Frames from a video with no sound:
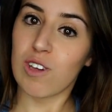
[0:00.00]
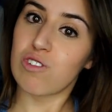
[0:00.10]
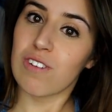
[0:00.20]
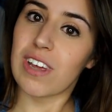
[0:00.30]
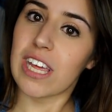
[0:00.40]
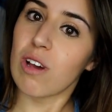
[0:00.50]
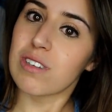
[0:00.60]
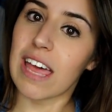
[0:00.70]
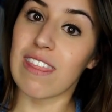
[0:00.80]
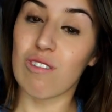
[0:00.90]
future
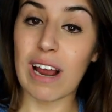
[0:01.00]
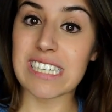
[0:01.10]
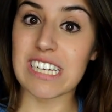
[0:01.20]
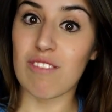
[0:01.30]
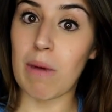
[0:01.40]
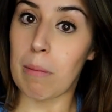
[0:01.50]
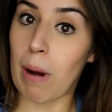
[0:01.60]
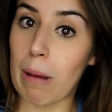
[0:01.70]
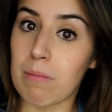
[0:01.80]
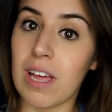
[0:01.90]
videos and the rest of my
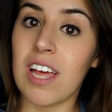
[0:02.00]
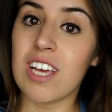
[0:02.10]
prep